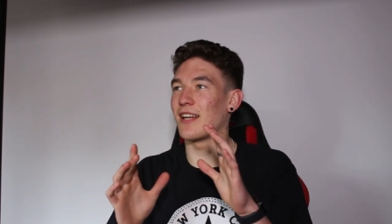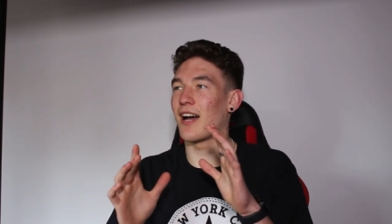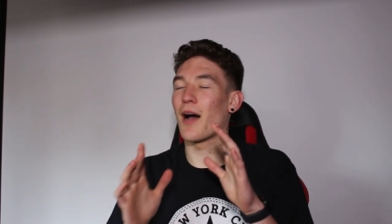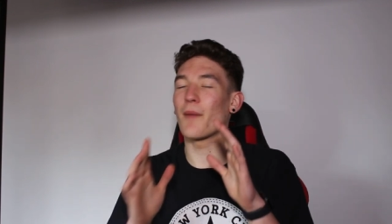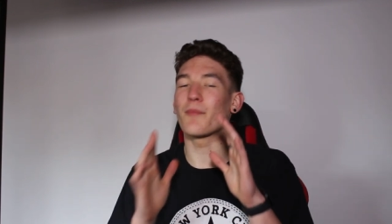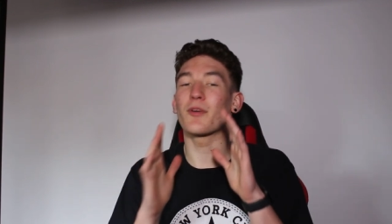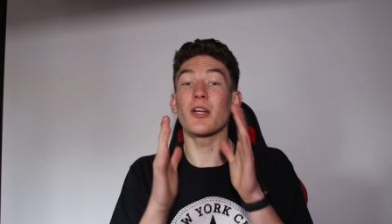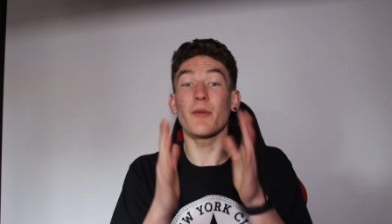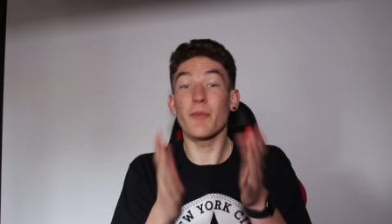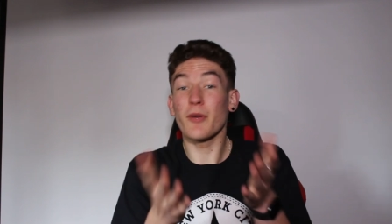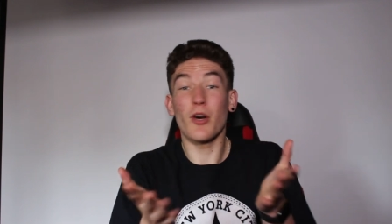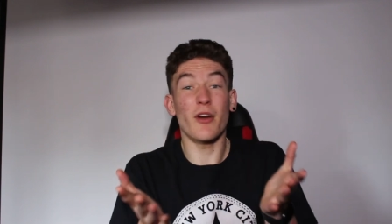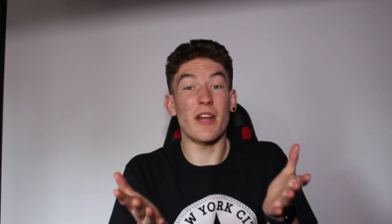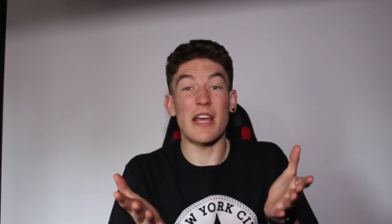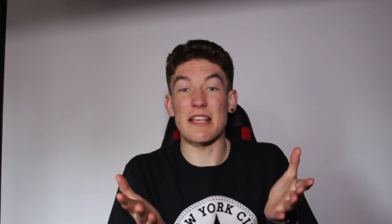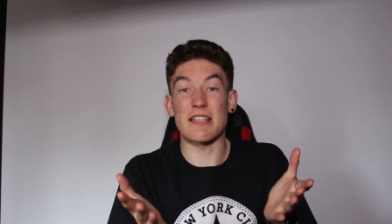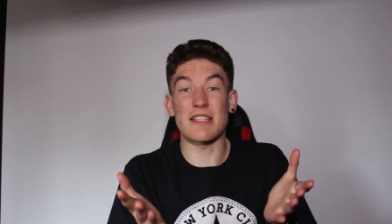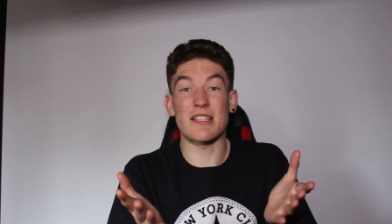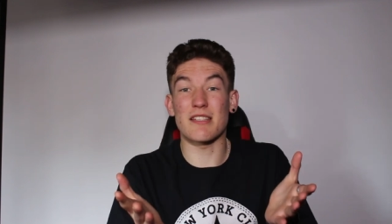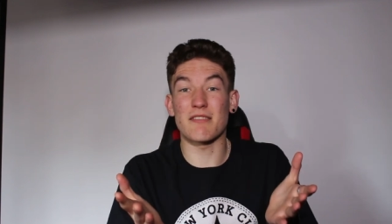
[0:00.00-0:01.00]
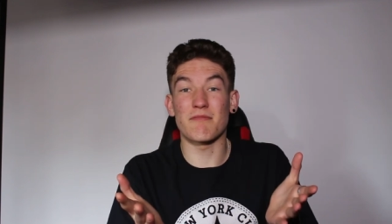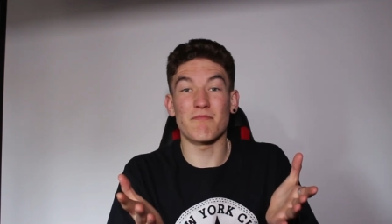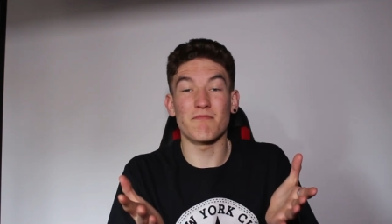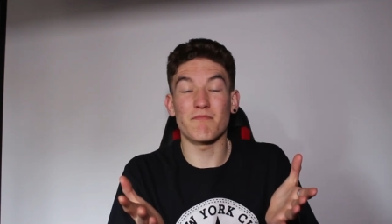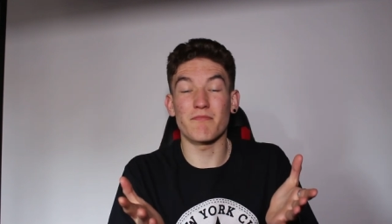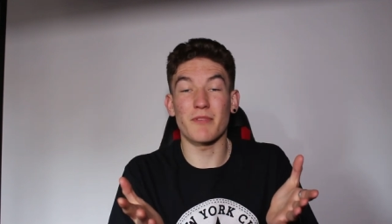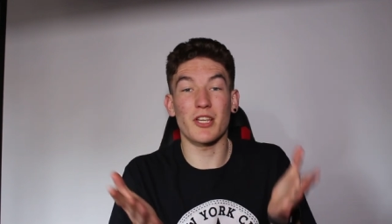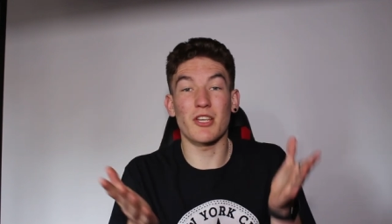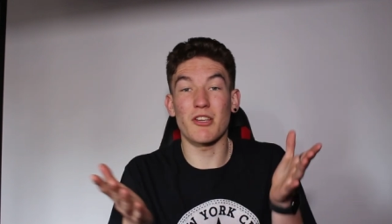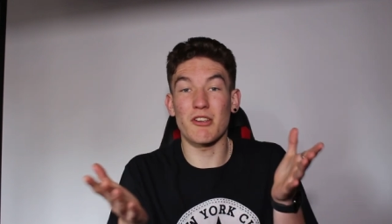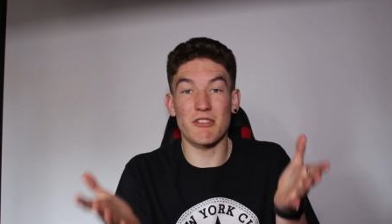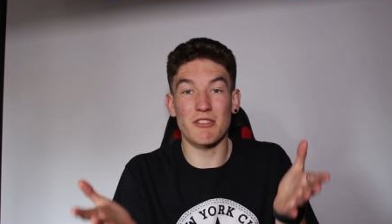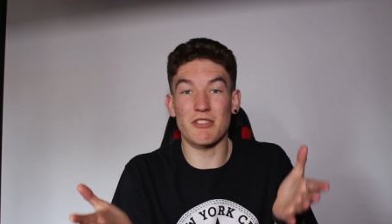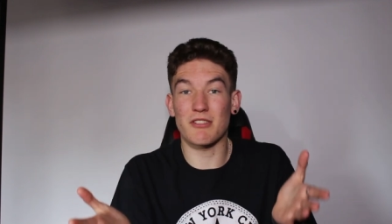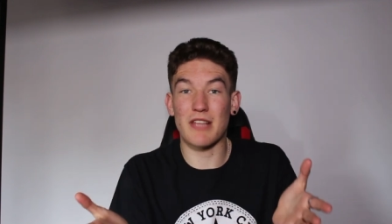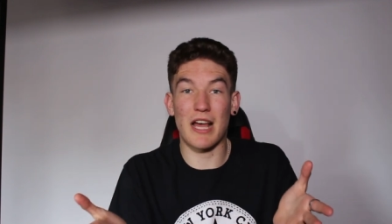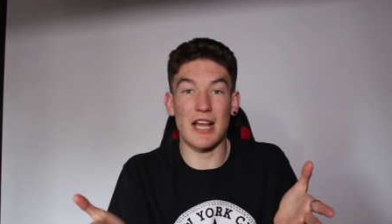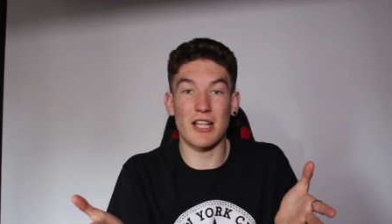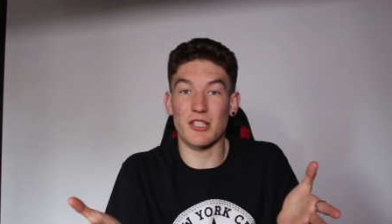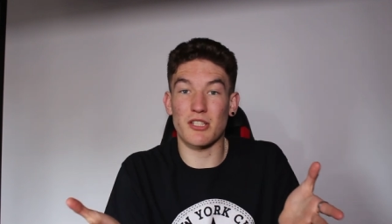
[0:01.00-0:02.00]
I'm going to be honest because
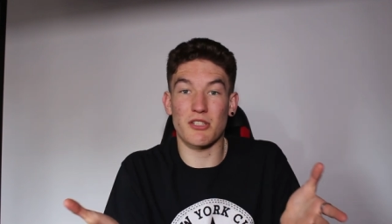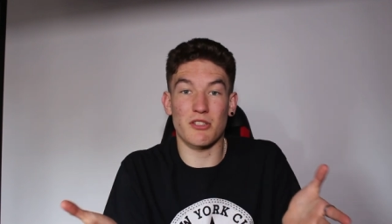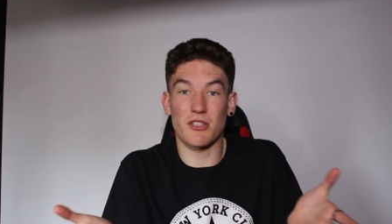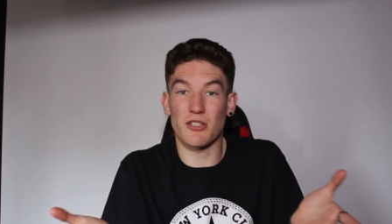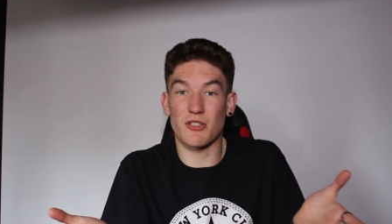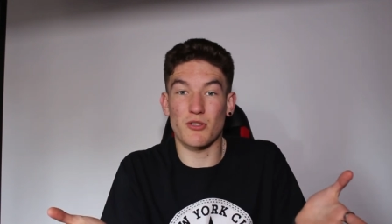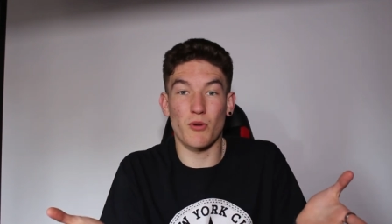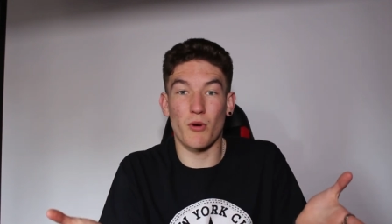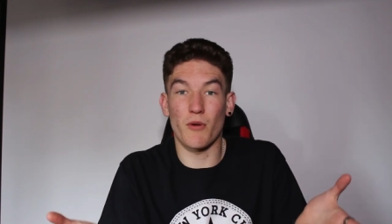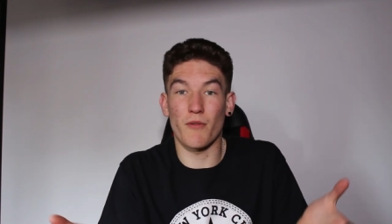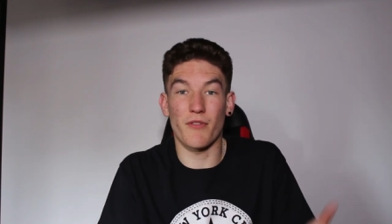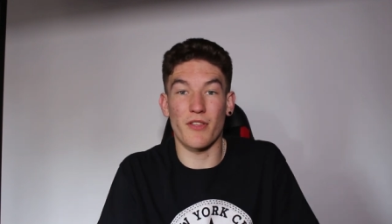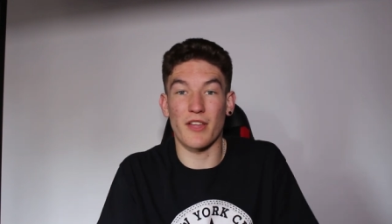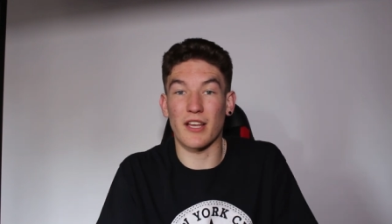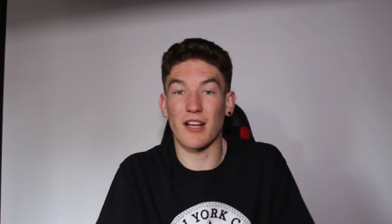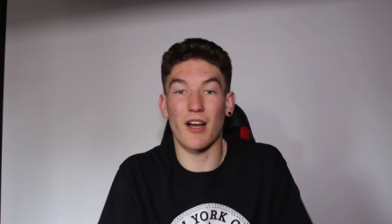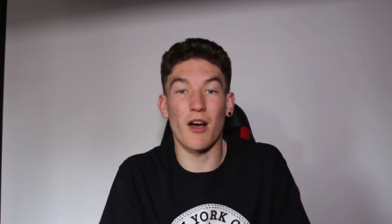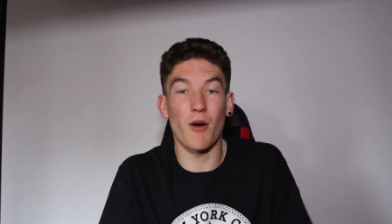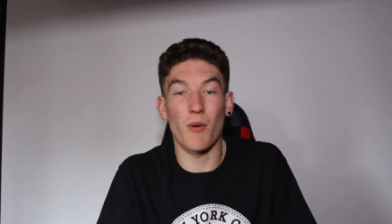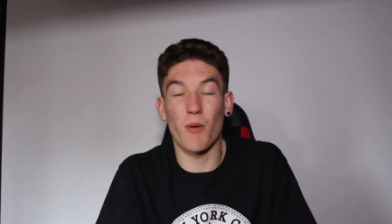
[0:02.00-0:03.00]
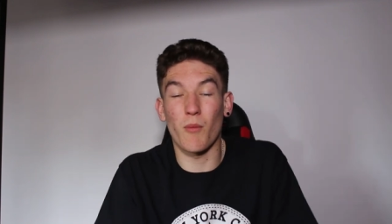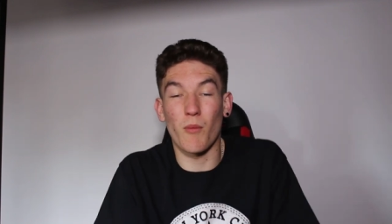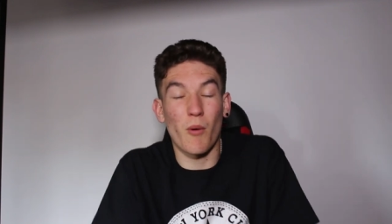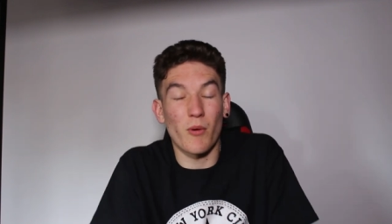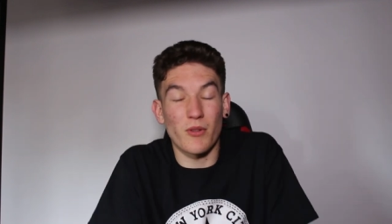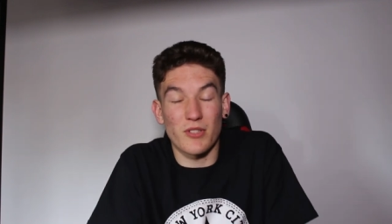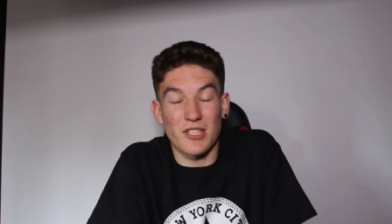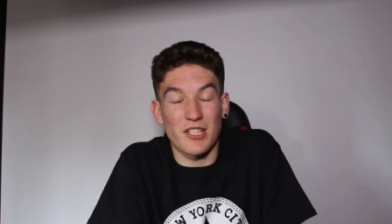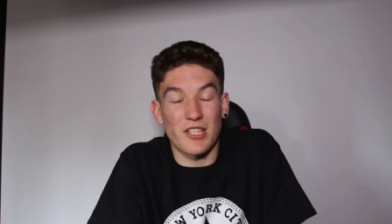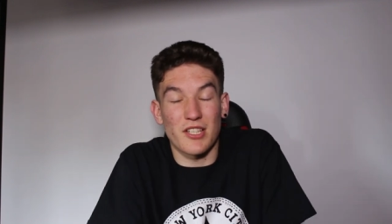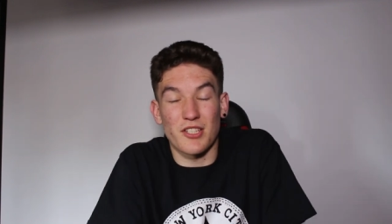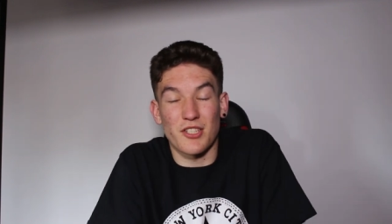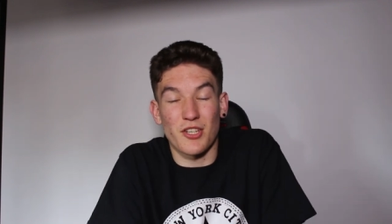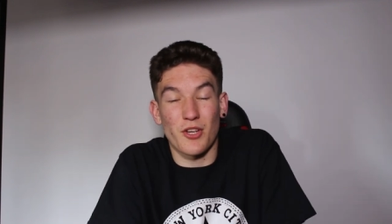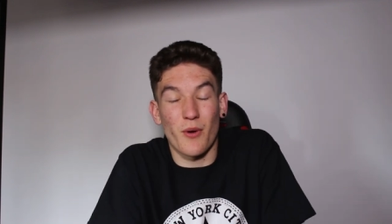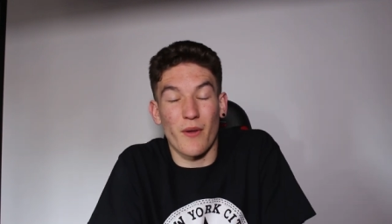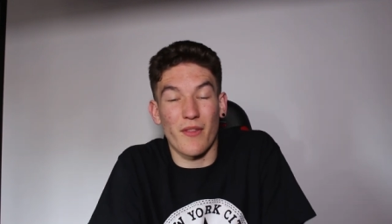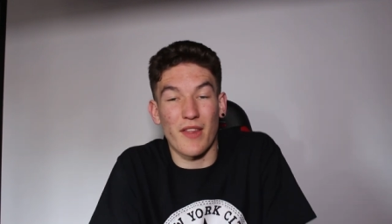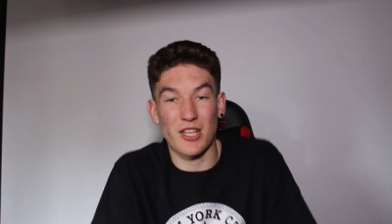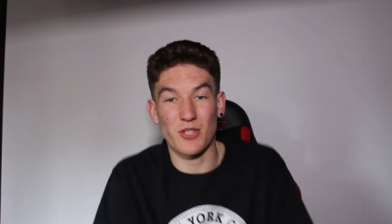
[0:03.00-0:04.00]
that's the sort of thing I wanted to
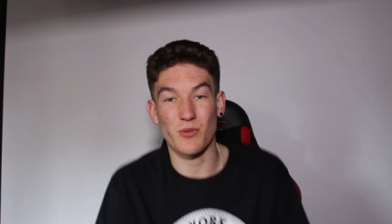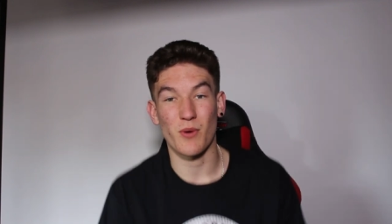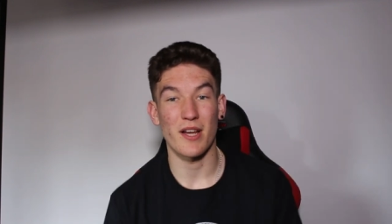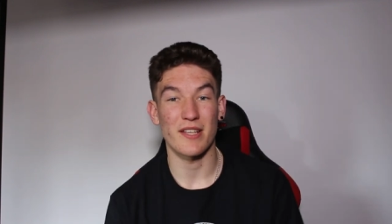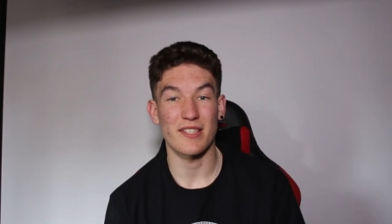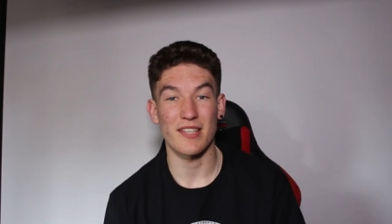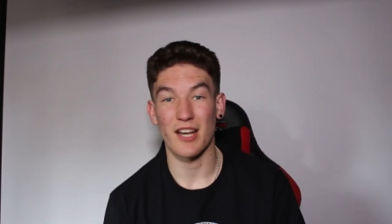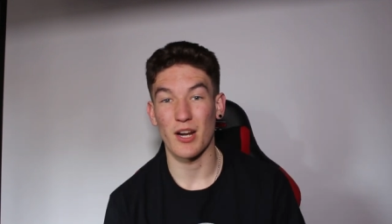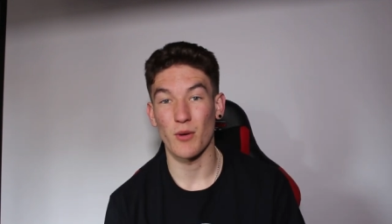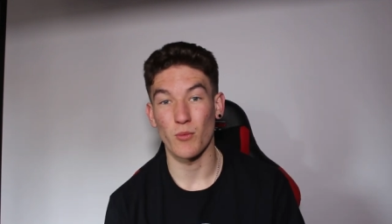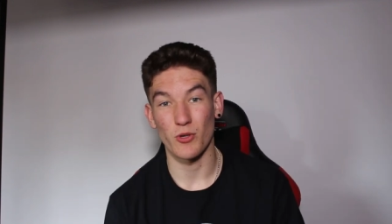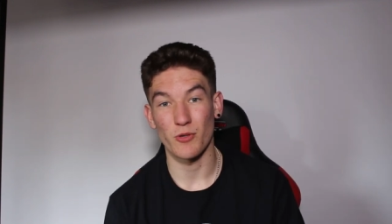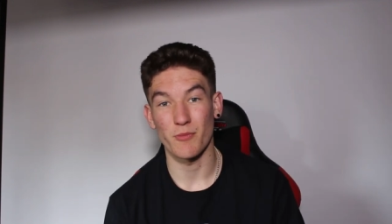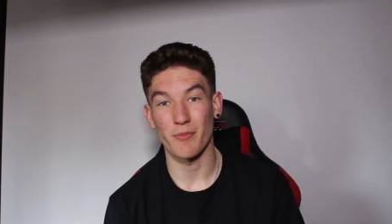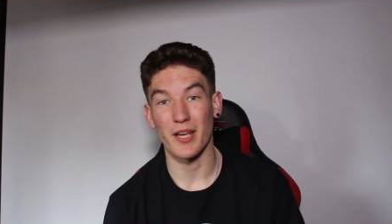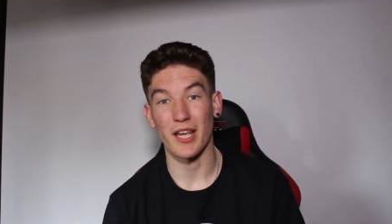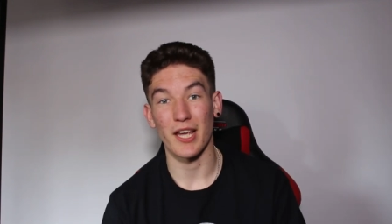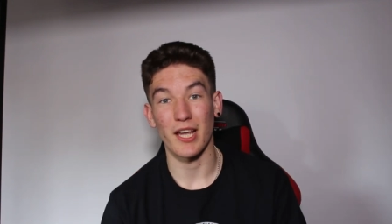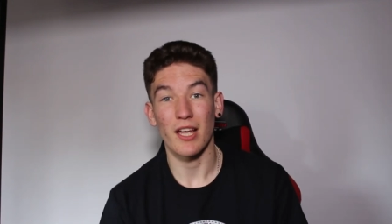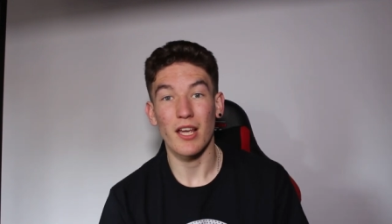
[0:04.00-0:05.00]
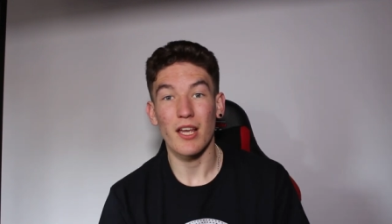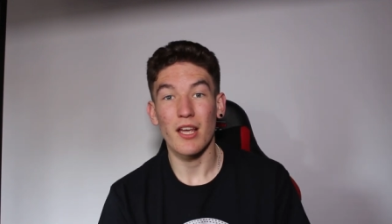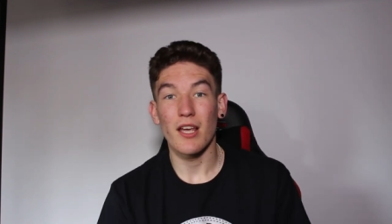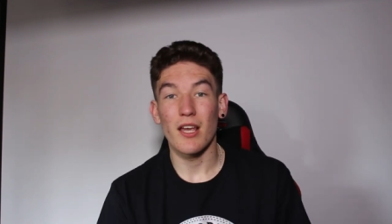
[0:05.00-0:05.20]
do and that's what I said I would be.